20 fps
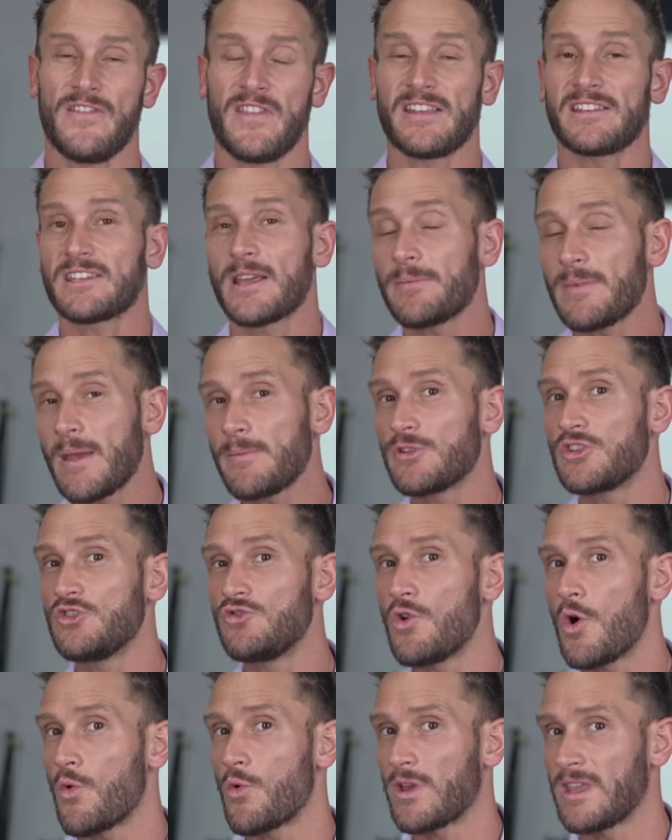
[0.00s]
that sometimes you
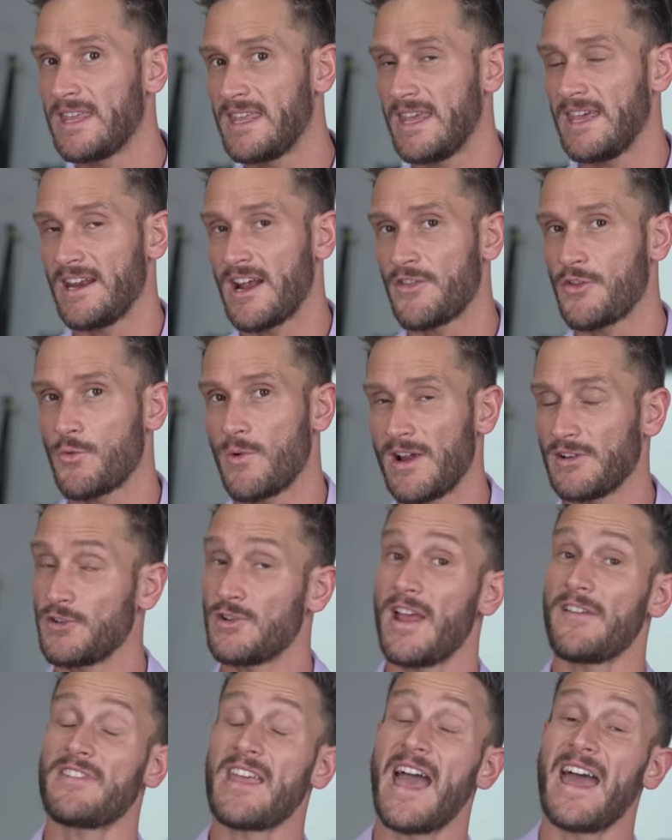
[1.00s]
don't get otherwise, or
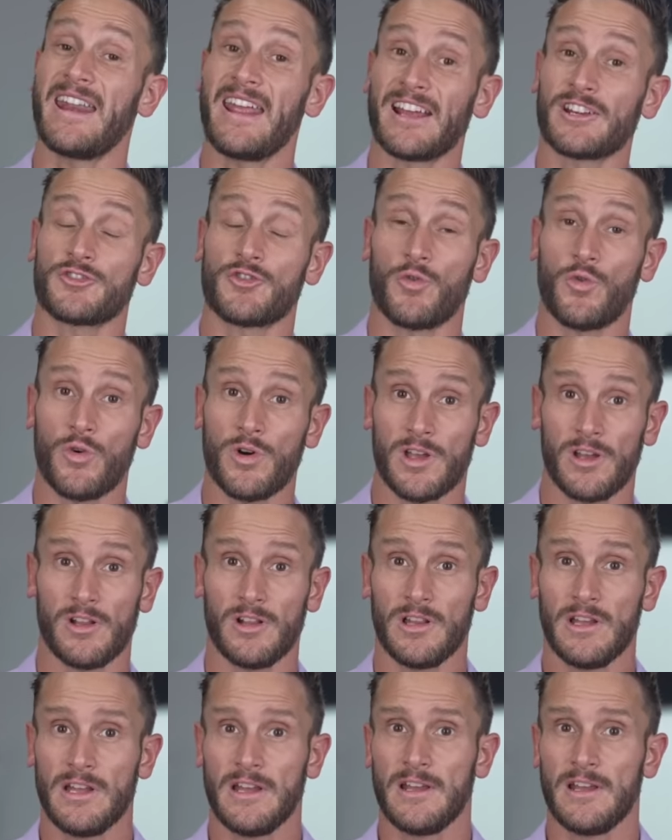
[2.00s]
you have to add extra oil.